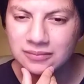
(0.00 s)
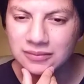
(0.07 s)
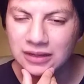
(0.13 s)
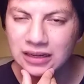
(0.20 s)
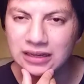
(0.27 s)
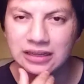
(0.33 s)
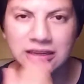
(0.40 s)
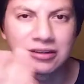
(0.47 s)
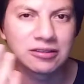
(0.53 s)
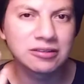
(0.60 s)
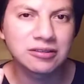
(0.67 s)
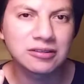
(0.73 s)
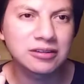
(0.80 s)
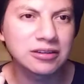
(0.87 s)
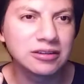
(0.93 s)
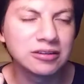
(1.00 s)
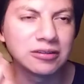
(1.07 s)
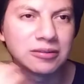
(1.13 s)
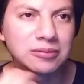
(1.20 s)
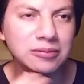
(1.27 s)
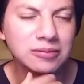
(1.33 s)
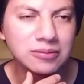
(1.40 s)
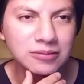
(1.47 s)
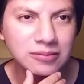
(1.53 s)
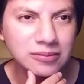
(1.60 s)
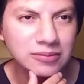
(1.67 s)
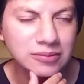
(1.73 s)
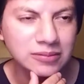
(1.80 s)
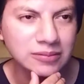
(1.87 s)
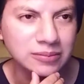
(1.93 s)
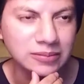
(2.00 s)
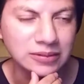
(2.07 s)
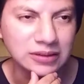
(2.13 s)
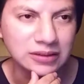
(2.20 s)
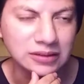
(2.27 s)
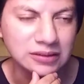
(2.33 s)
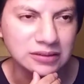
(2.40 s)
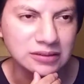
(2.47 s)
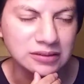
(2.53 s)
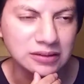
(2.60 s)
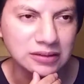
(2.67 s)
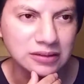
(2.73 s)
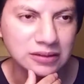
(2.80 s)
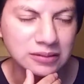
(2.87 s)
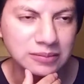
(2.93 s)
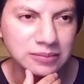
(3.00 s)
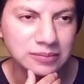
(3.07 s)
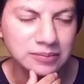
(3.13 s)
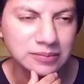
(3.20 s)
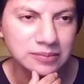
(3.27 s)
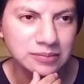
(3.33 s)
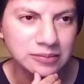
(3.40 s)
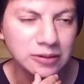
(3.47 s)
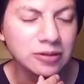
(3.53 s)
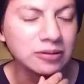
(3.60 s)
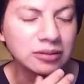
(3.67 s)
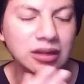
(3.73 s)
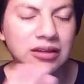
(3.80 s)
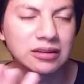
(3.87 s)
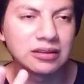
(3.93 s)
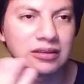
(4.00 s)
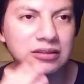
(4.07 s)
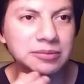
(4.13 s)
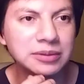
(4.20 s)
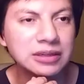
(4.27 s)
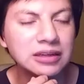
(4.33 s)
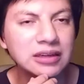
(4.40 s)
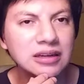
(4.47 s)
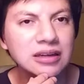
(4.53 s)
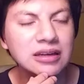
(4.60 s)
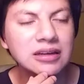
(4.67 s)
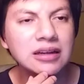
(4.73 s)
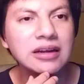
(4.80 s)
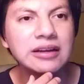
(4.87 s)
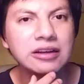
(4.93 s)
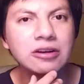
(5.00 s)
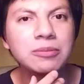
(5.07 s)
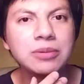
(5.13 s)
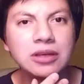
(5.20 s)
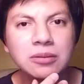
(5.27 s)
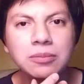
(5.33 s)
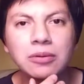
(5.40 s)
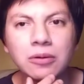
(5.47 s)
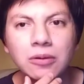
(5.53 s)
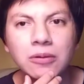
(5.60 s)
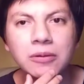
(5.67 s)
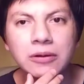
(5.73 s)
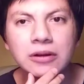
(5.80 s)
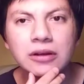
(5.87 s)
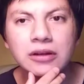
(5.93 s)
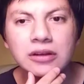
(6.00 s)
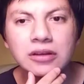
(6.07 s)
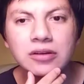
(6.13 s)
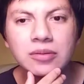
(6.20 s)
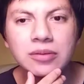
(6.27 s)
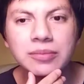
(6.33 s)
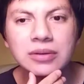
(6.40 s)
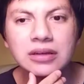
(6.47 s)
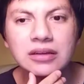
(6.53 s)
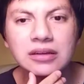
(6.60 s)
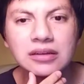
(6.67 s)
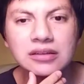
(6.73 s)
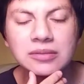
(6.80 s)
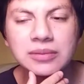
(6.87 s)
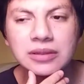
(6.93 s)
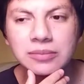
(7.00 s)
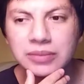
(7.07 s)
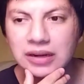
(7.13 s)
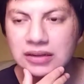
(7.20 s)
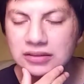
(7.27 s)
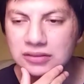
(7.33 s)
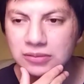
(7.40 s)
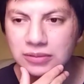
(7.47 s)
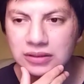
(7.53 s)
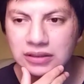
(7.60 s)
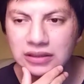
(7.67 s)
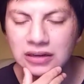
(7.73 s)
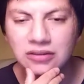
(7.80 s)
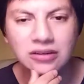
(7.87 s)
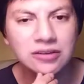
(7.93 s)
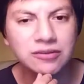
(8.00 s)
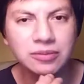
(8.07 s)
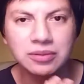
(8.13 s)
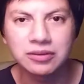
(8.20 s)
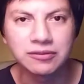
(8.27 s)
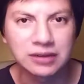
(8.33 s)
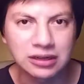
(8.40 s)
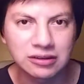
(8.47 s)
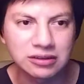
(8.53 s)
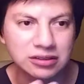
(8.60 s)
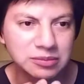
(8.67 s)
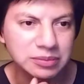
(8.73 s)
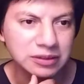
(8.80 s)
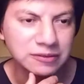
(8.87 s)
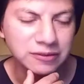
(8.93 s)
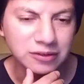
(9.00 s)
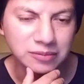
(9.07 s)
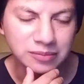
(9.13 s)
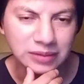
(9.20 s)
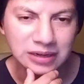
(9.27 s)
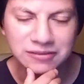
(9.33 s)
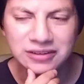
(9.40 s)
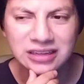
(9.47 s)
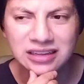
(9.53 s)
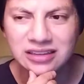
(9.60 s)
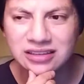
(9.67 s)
I hear, these, well, not these, but I hear people, human beings, being passed away, not only from the virus, but from everyday